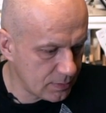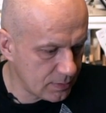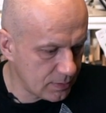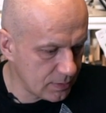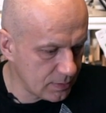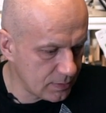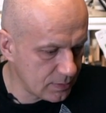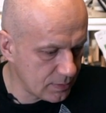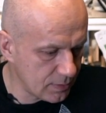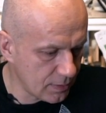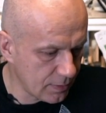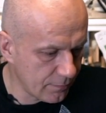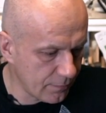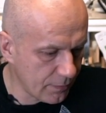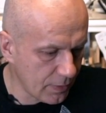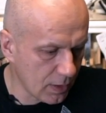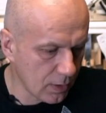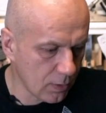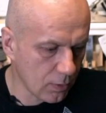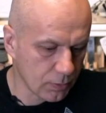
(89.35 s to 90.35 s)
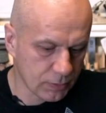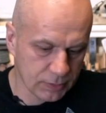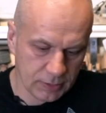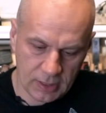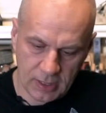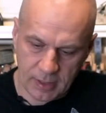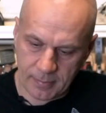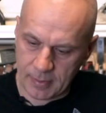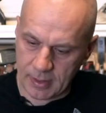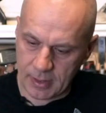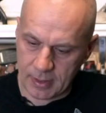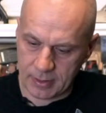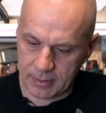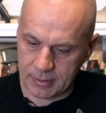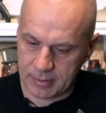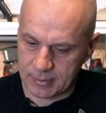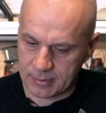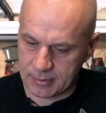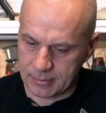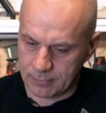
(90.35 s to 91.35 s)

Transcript: a very long time, and it